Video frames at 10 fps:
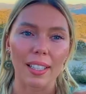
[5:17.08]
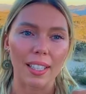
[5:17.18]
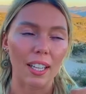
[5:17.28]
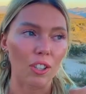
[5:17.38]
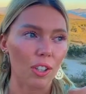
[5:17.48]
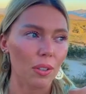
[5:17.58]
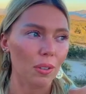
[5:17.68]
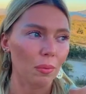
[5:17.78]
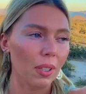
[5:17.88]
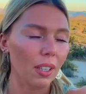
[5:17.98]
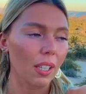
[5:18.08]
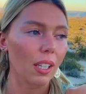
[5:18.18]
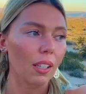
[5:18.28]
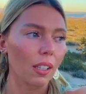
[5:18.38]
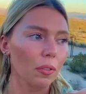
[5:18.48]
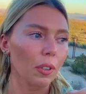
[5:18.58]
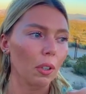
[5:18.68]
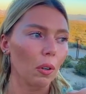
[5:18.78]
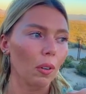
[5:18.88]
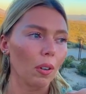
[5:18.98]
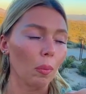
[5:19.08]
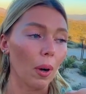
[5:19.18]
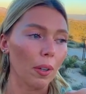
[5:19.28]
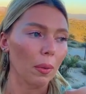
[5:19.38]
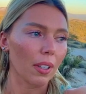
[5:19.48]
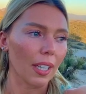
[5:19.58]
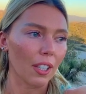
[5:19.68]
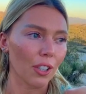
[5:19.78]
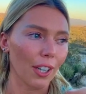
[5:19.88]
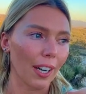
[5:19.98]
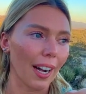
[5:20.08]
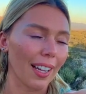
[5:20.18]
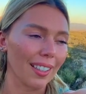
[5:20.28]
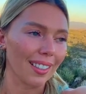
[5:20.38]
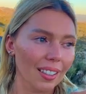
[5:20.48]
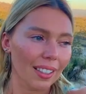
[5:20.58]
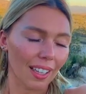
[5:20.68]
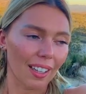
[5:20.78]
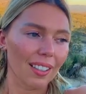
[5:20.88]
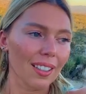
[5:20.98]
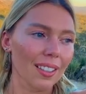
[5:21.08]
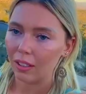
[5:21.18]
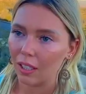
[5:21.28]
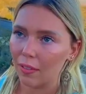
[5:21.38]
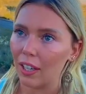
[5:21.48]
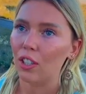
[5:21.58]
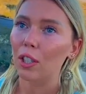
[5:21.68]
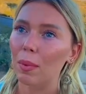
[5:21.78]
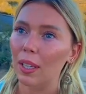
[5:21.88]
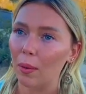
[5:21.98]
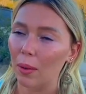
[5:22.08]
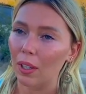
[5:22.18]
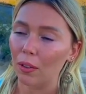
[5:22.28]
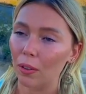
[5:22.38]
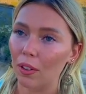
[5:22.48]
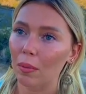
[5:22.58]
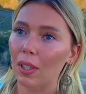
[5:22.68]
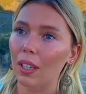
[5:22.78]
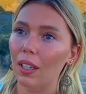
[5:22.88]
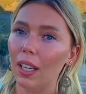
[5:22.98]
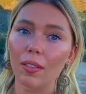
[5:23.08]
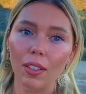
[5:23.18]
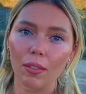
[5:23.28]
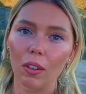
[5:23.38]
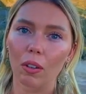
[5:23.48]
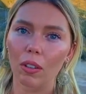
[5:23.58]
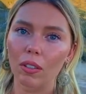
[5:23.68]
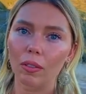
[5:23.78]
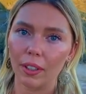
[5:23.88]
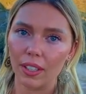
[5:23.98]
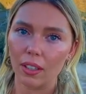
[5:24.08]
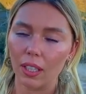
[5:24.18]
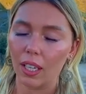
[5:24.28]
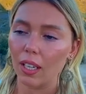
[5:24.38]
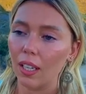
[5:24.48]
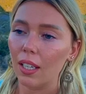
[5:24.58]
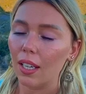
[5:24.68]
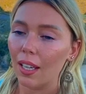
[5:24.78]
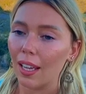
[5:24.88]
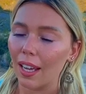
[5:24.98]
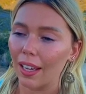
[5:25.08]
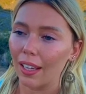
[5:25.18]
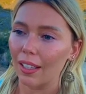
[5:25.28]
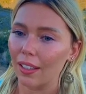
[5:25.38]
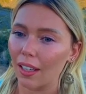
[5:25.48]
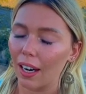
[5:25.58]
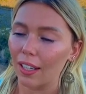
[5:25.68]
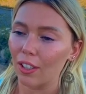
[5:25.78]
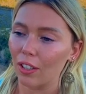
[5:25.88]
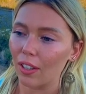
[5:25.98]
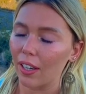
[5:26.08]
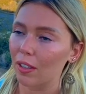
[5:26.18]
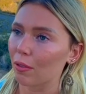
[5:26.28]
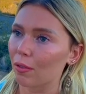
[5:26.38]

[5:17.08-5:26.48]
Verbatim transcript: and just really feel one with nature and yeah. I've actually been going through something kind of difficult recently and I just kind of